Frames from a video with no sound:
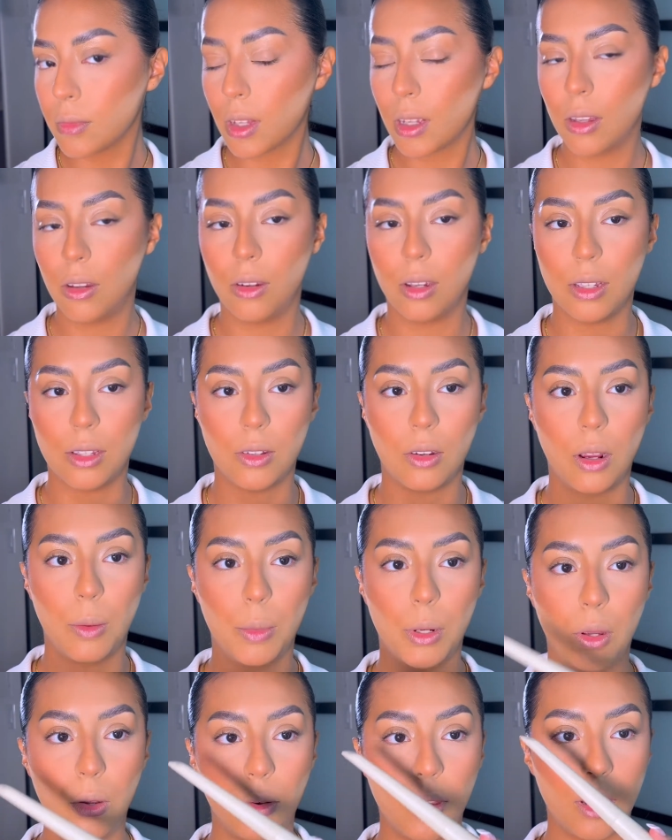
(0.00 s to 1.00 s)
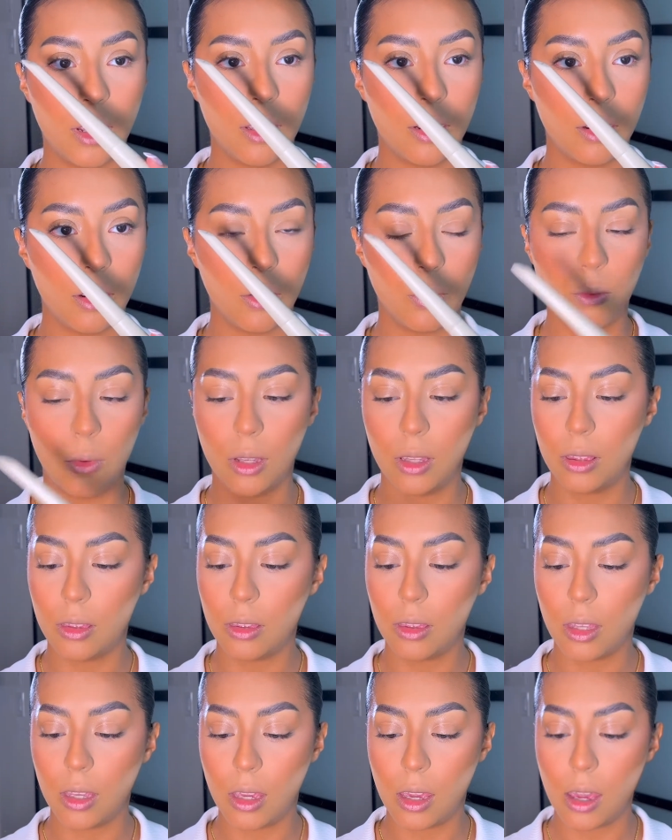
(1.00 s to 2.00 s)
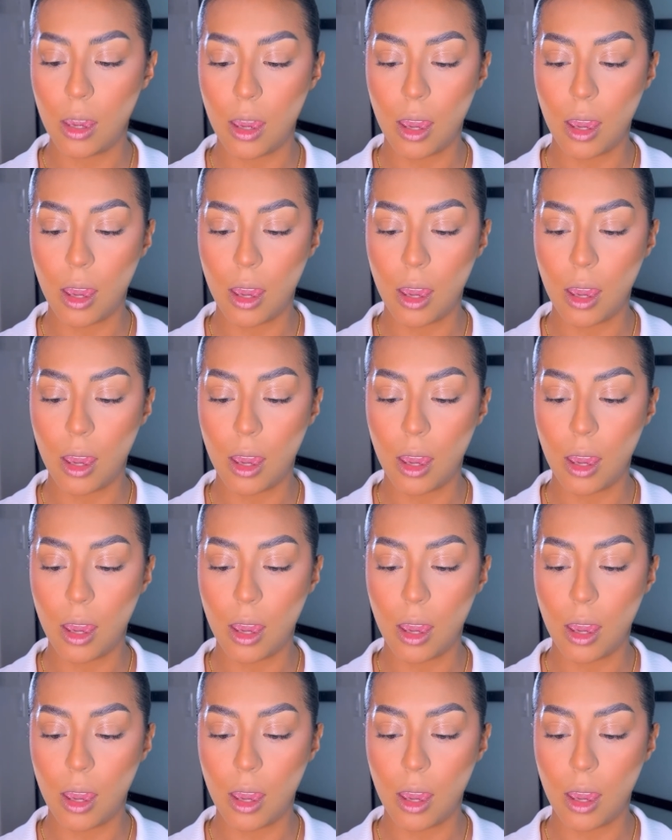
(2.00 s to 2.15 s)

Okay, so now I'm gonna go in with the